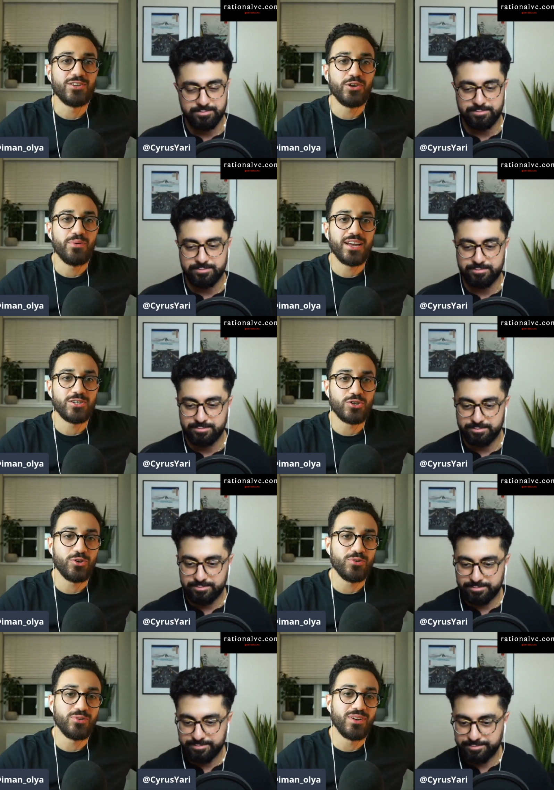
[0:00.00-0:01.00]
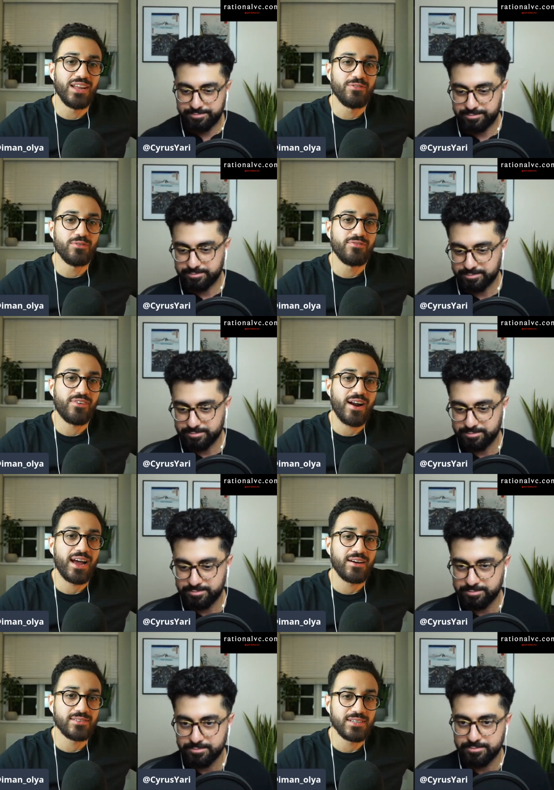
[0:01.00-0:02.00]
Speaker 1: new age Google level frat
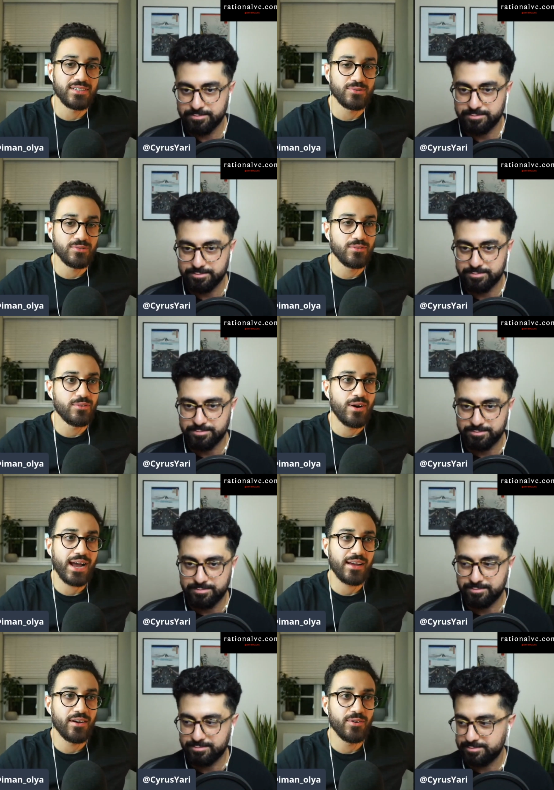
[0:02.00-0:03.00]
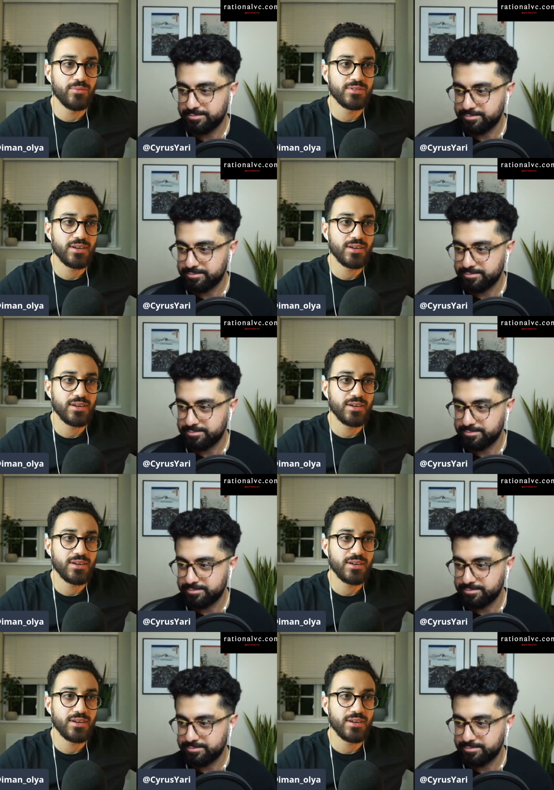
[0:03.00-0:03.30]
houses or hacker homes.